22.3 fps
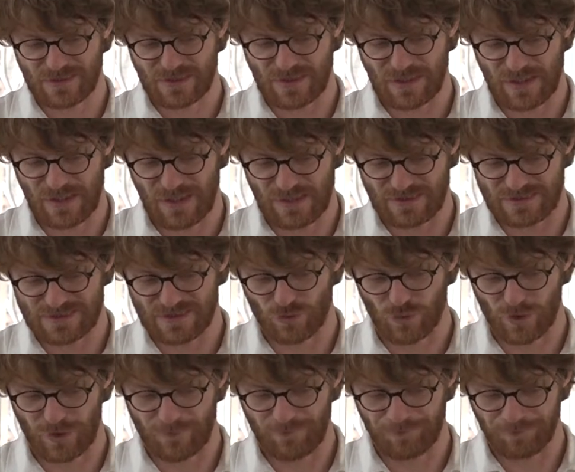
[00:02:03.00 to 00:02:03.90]
and
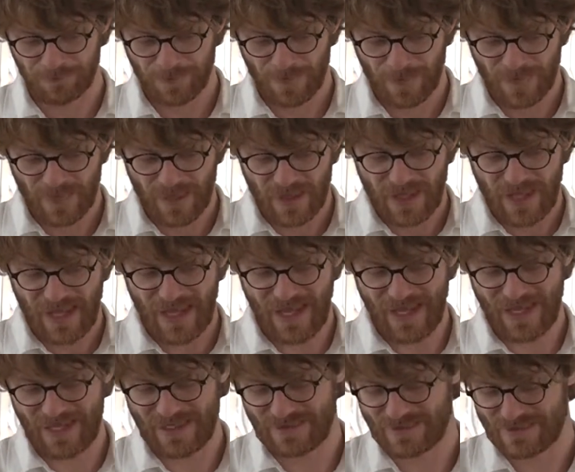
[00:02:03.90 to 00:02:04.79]
so on.
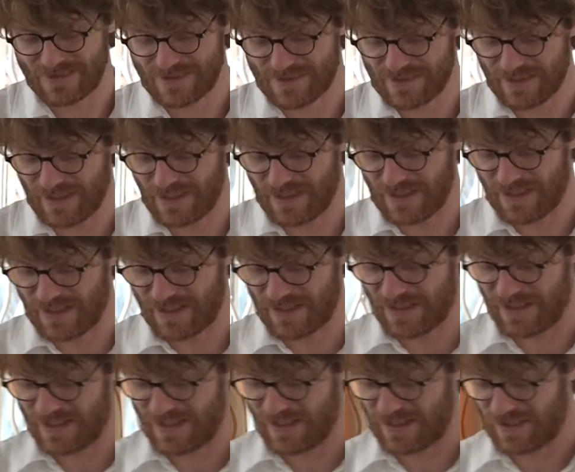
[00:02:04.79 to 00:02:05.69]
And
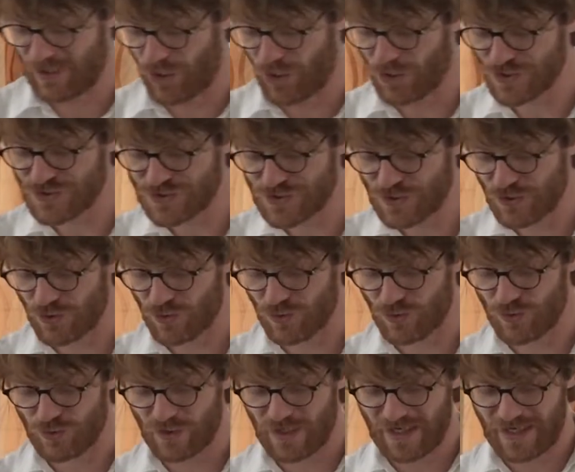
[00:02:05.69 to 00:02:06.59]

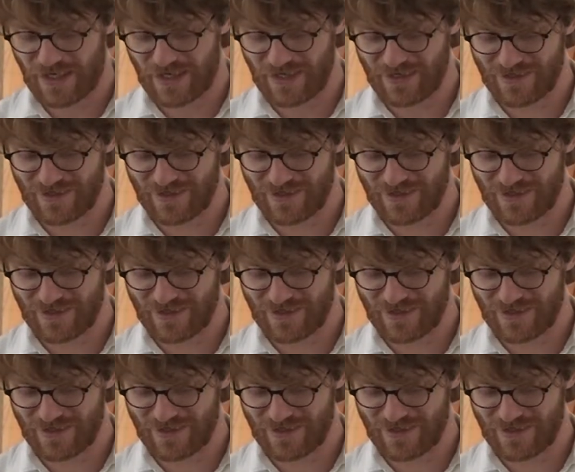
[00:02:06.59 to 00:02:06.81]
also,